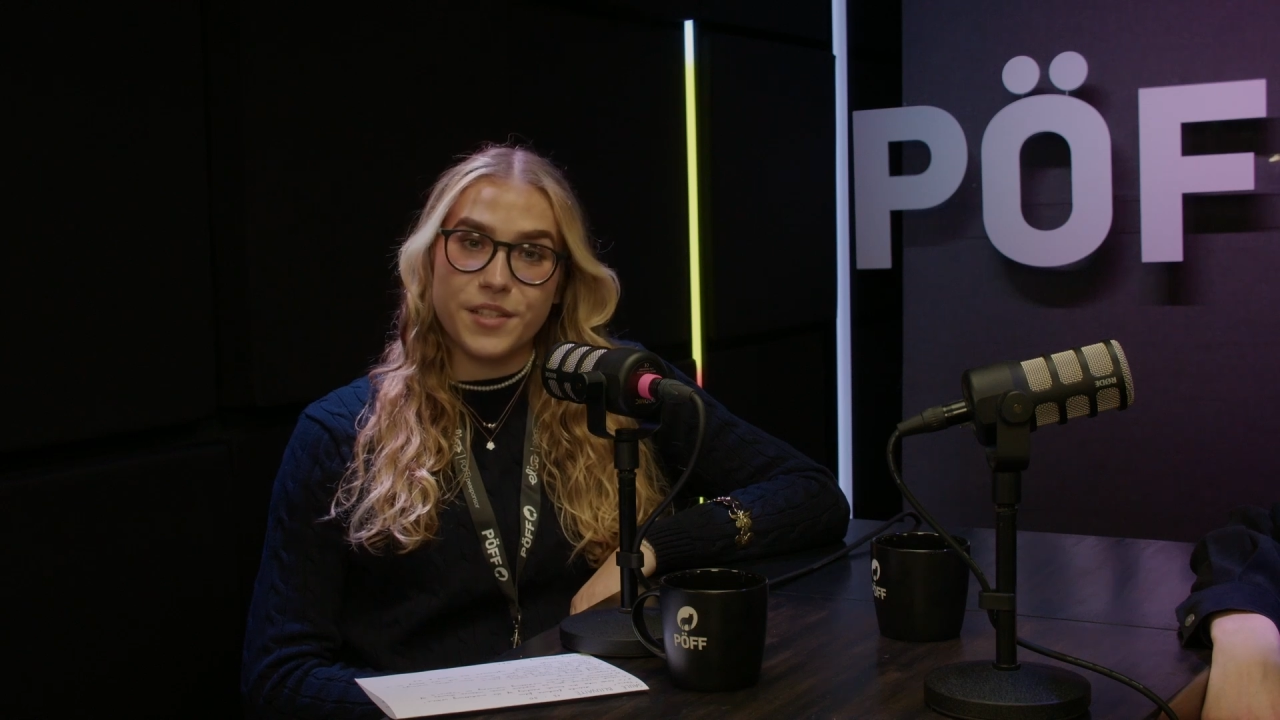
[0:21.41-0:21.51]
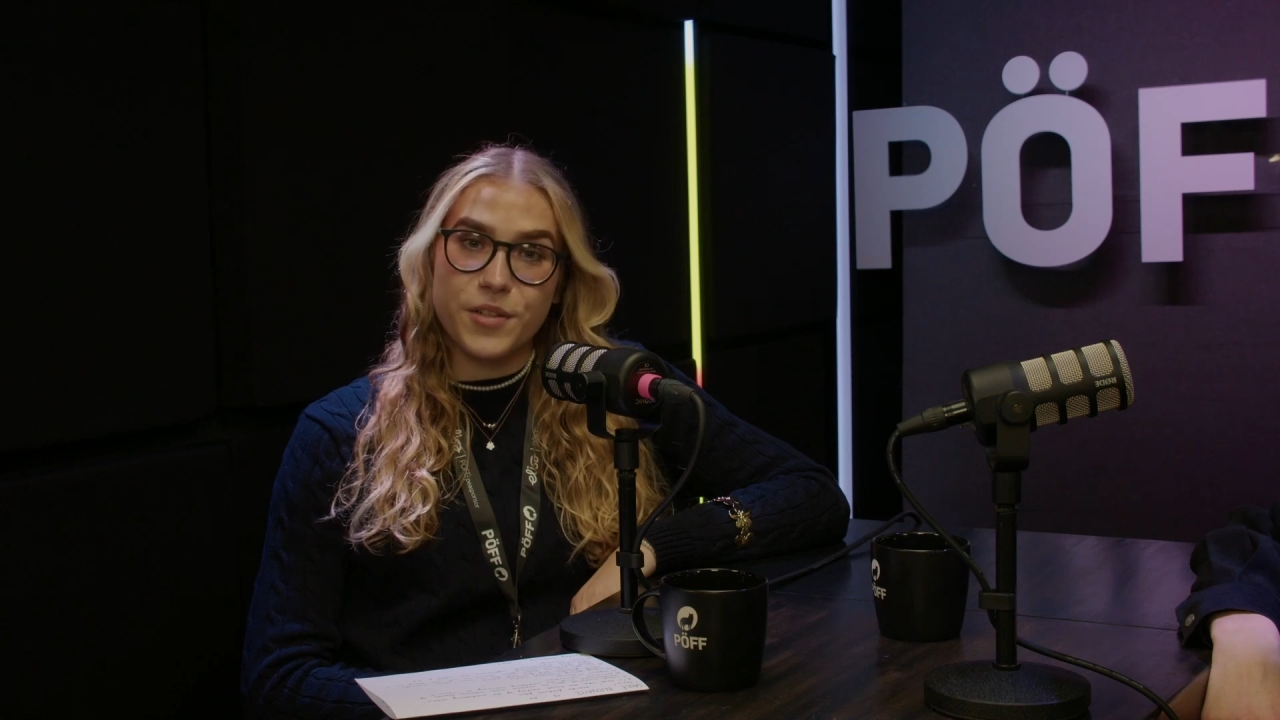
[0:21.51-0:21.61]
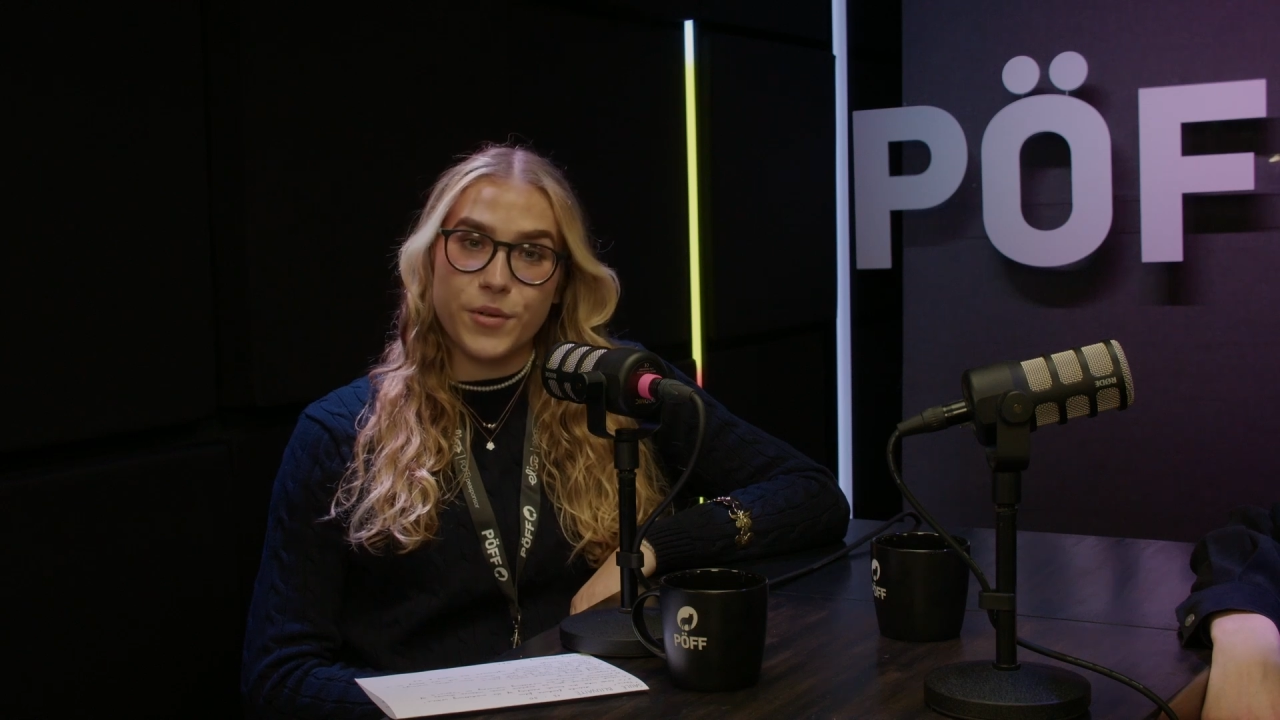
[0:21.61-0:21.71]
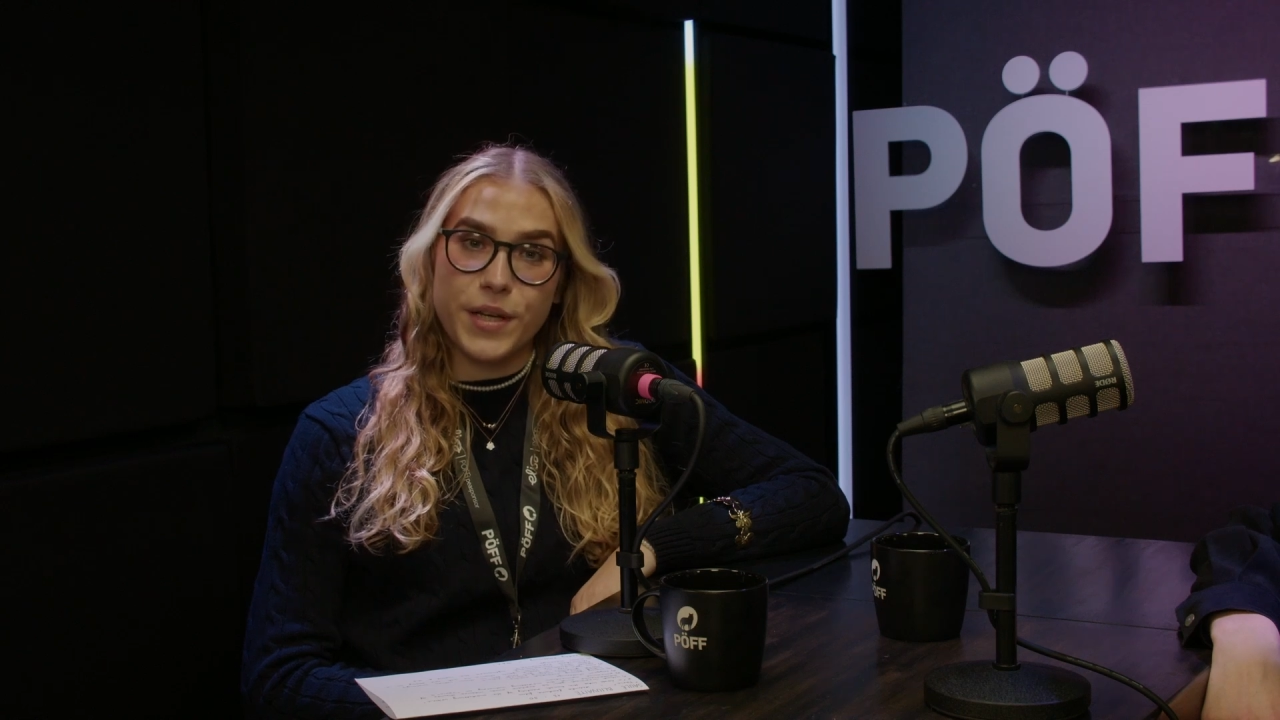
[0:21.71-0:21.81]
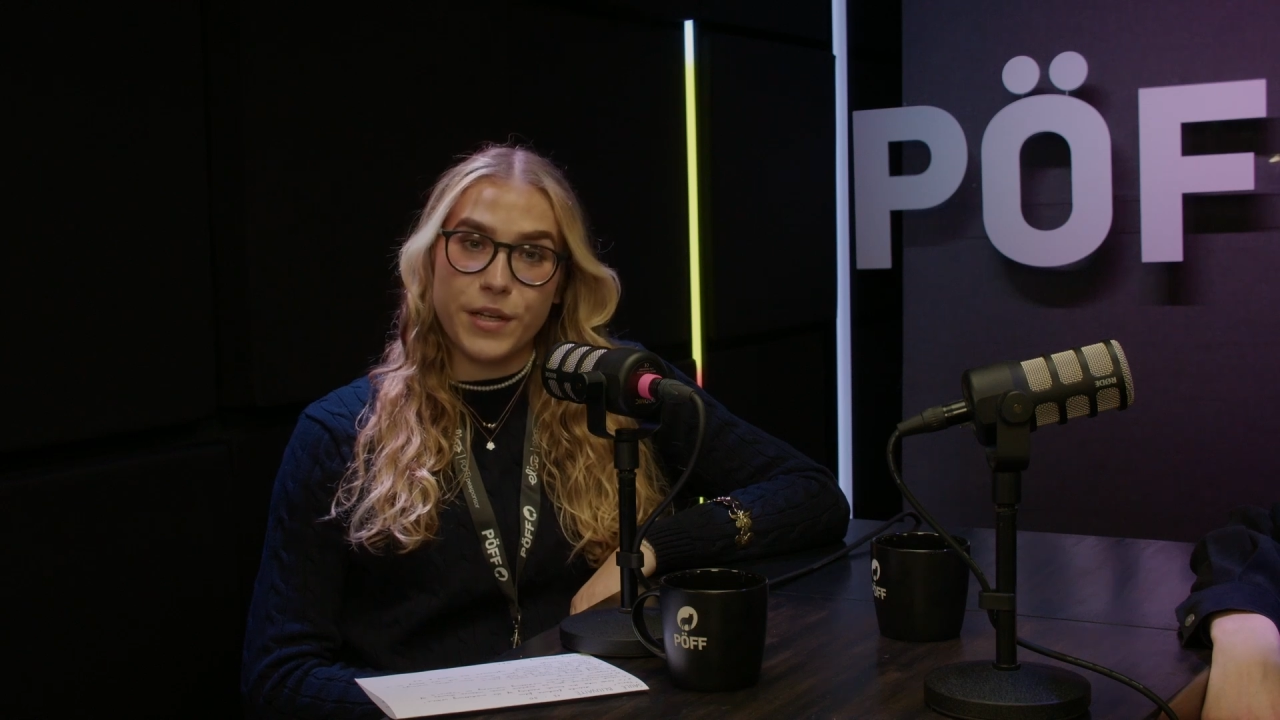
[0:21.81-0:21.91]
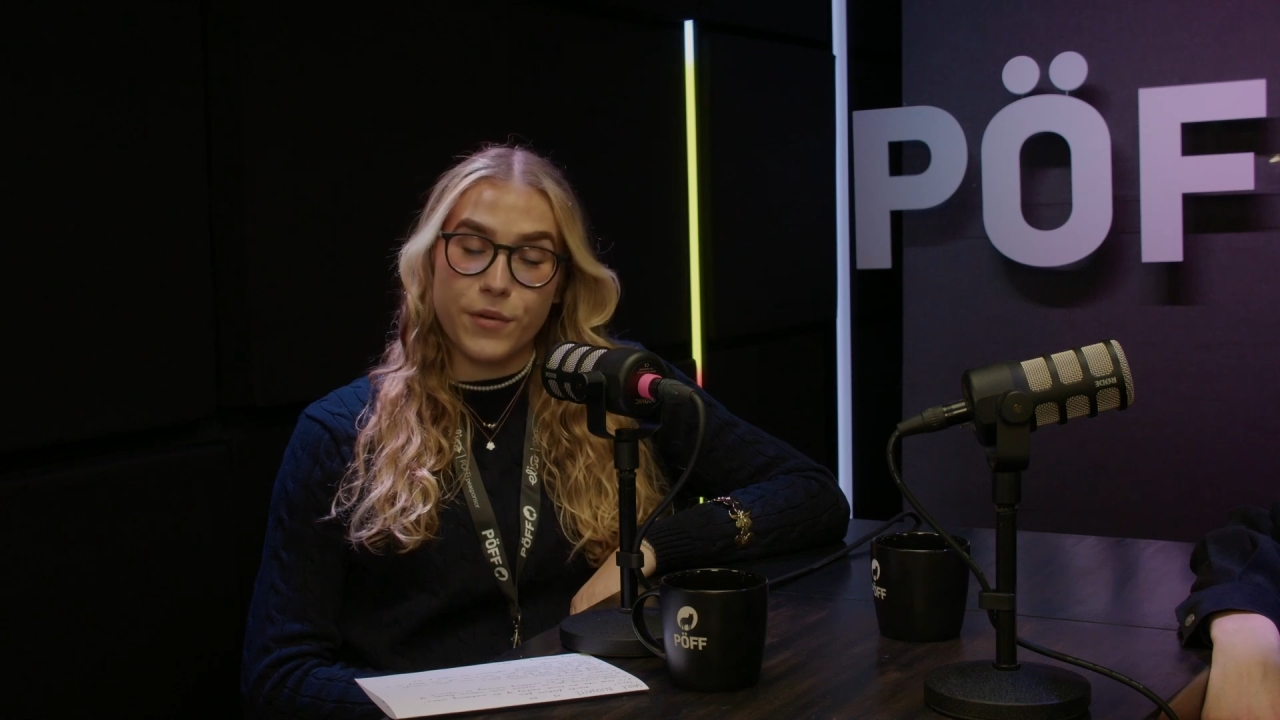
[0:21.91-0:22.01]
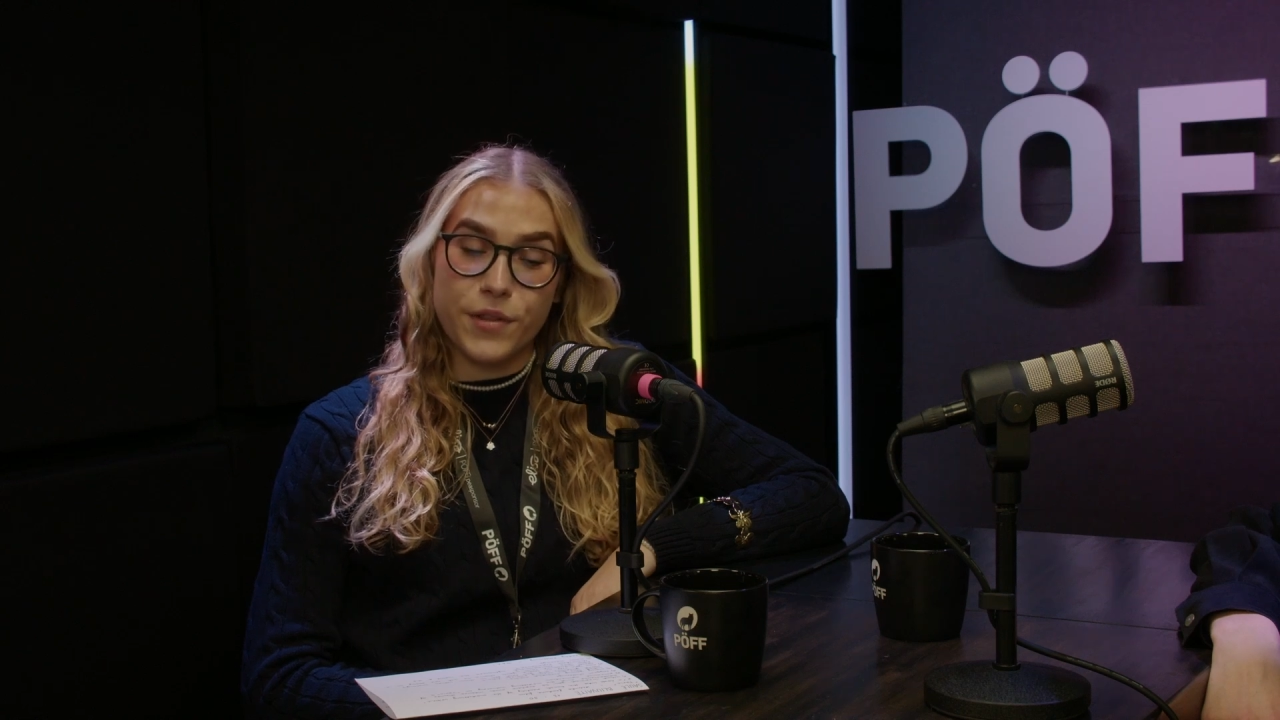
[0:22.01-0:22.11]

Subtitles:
studio